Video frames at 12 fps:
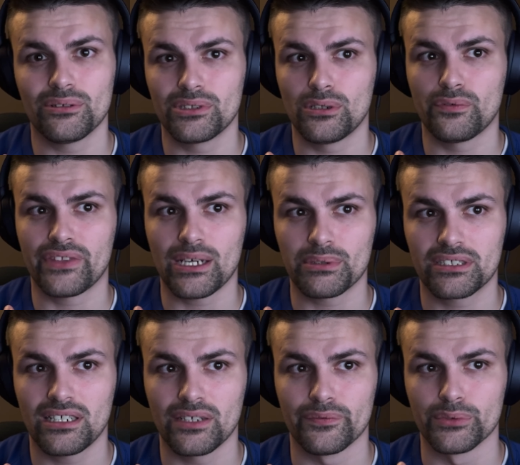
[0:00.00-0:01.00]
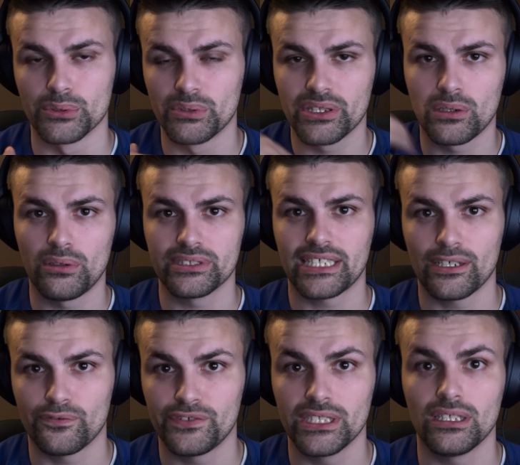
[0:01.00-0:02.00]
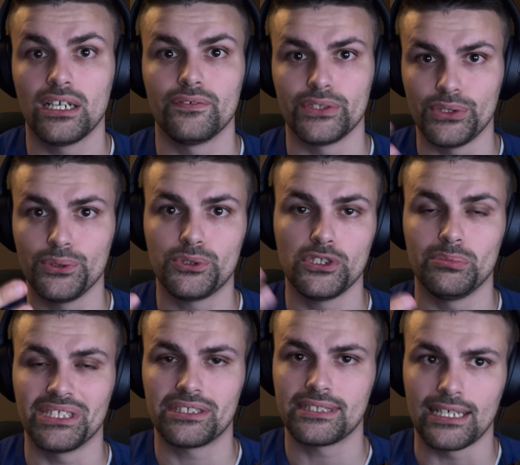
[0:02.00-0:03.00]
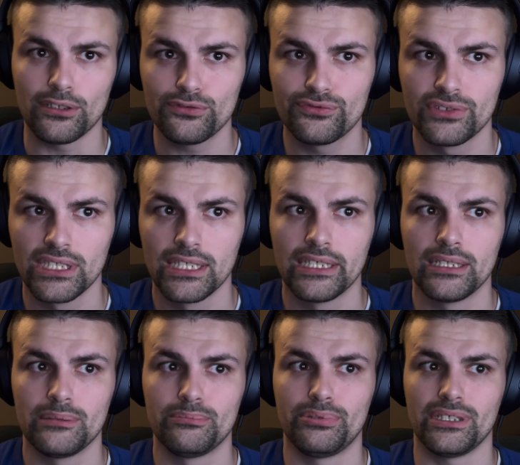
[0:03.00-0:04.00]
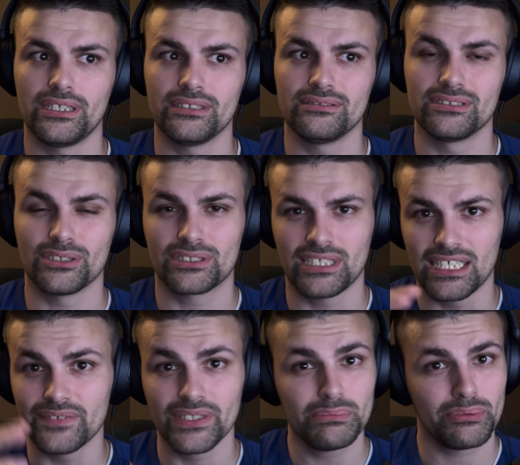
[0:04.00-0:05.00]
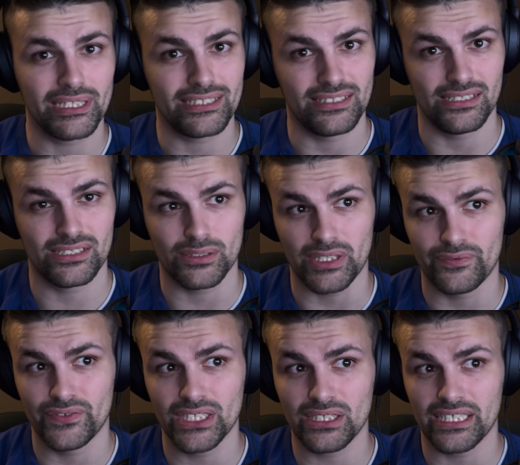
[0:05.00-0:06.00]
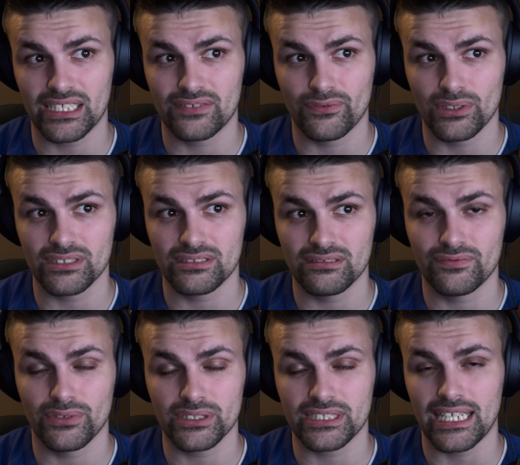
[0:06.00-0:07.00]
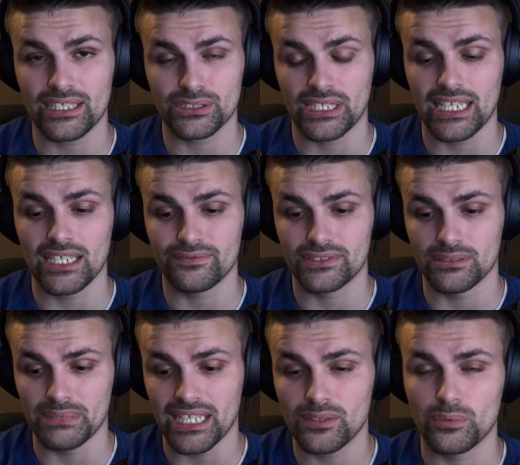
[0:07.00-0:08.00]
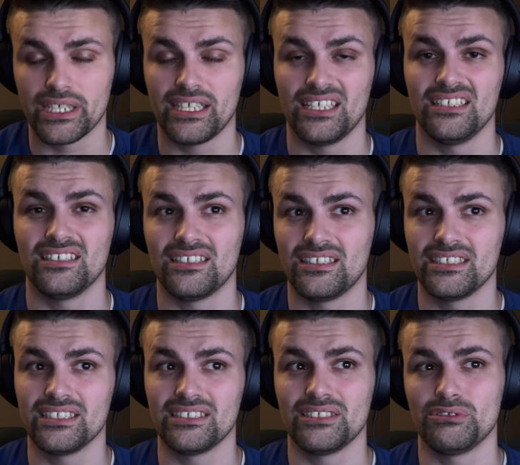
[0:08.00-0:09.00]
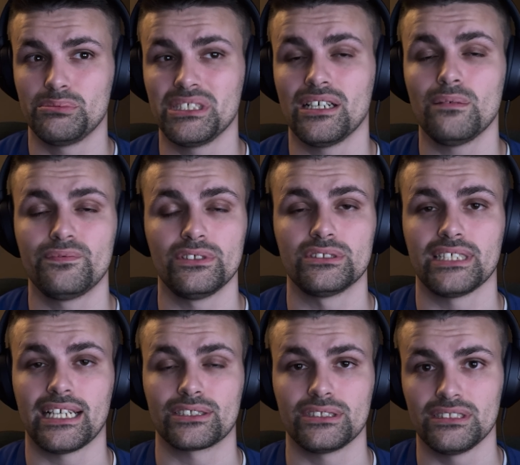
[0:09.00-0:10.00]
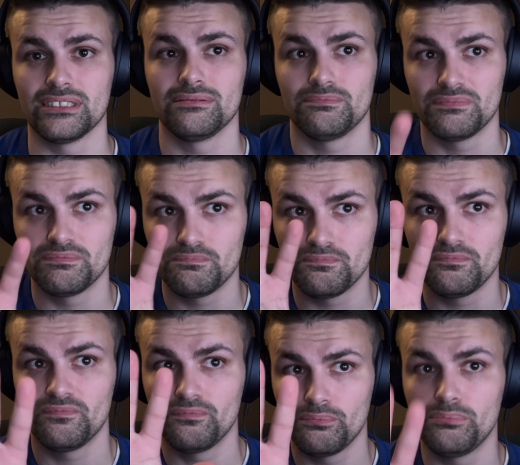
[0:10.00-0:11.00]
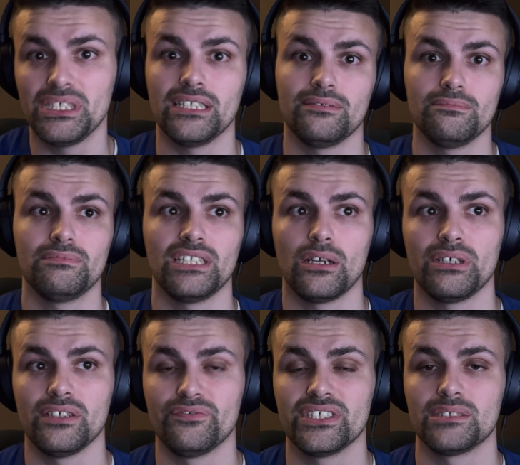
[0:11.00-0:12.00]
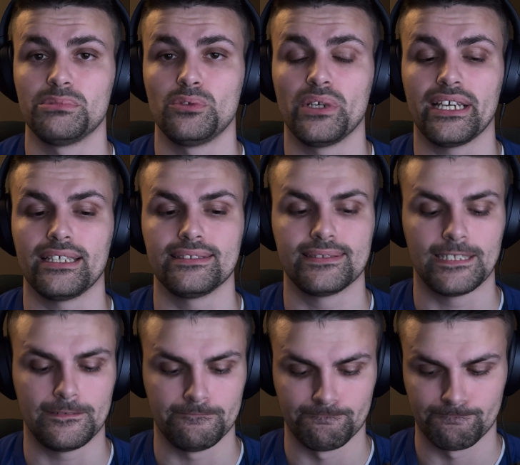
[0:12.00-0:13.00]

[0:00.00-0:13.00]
know if that would kind of ruin the whole entire feel of YouTube itself, but they're kind of implementing this, so I feel like for it to actually have some headway, it would be helpful to actually be it, in a visible way. So.